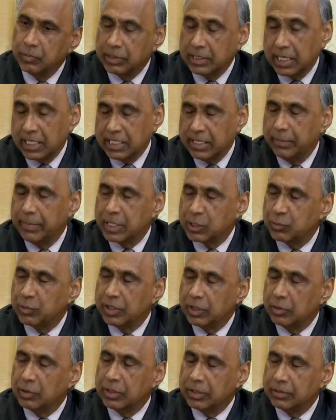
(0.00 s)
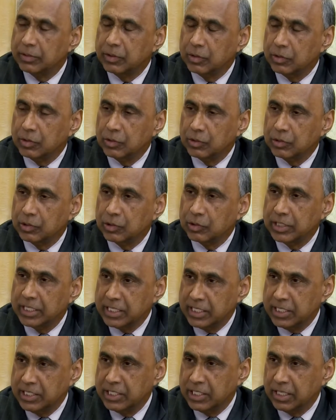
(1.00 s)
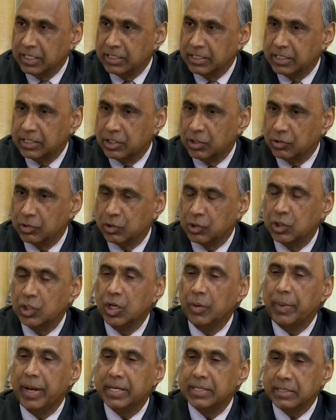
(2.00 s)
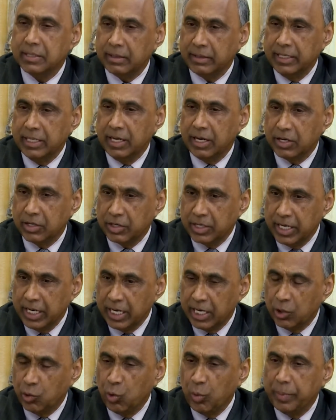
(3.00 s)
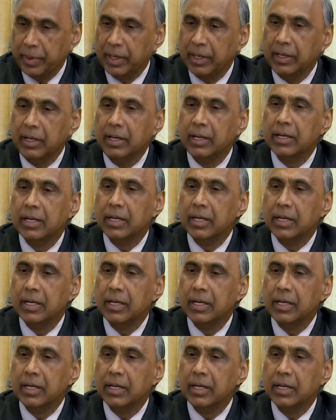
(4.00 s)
Well, that's the best way to so this is, so you basically are equipping